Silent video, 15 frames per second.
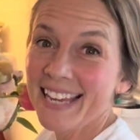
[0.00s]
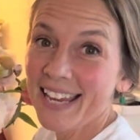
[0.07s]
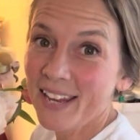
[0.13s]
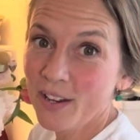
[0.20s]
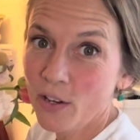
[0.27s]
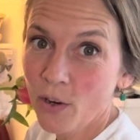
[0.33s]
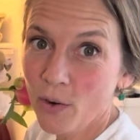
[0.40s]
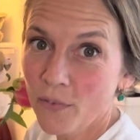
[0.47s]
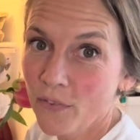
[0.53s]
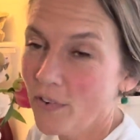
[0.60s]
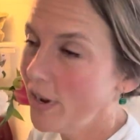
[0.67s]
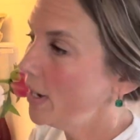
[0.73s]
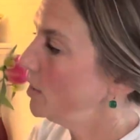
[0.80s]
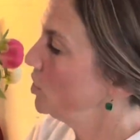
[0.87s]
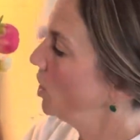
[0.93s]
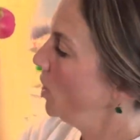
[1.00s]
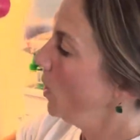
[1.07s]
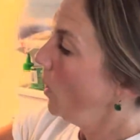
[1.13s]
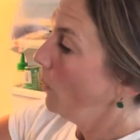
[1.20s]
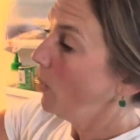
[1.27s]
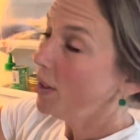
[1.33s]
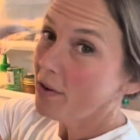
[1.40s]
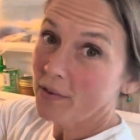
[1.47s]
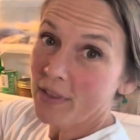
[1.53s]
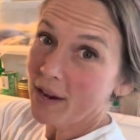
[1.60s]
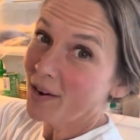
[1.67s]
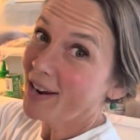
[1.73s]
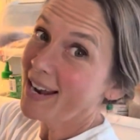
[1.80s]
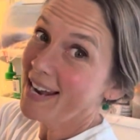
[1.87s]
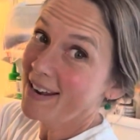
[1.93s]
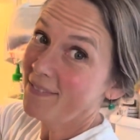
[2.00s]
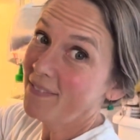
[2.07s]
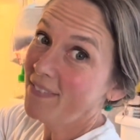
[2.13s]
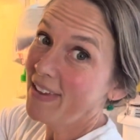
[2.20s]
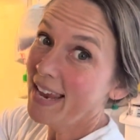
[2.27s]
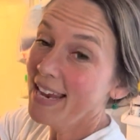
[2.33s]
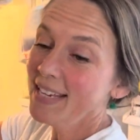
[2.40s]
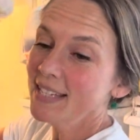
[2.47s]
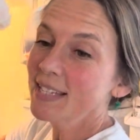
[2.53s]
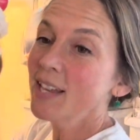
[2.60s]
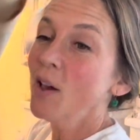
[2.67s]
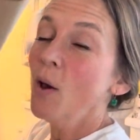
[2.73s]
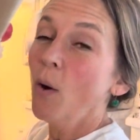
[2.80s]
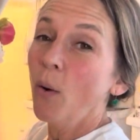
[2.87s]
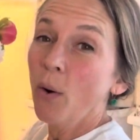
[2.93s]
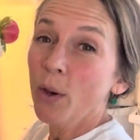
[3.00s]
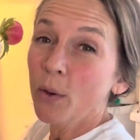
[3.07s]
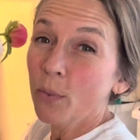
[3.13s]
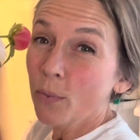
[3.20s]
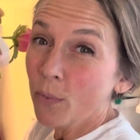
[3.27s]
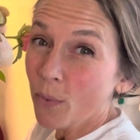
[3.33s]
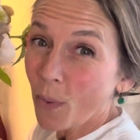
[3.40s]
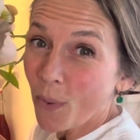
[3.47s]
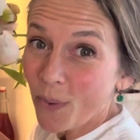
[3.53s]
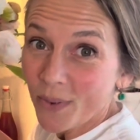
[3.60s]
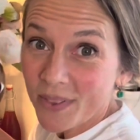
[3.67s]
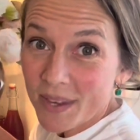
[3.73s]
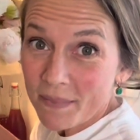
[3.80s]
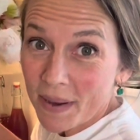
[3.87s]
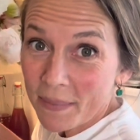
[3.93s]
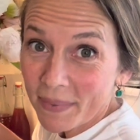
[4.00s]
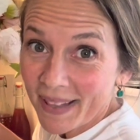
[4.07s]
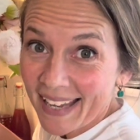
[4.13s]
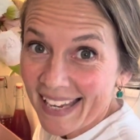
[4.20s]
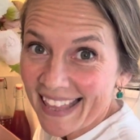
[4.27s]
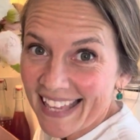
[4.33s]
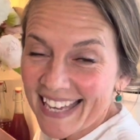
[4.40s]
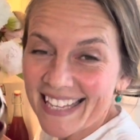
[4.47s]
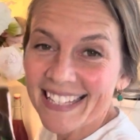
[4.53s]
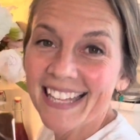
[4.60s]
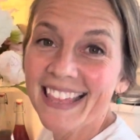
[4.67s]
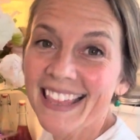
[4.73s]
in your fridge, whether they're in a vase or you rolled them up like this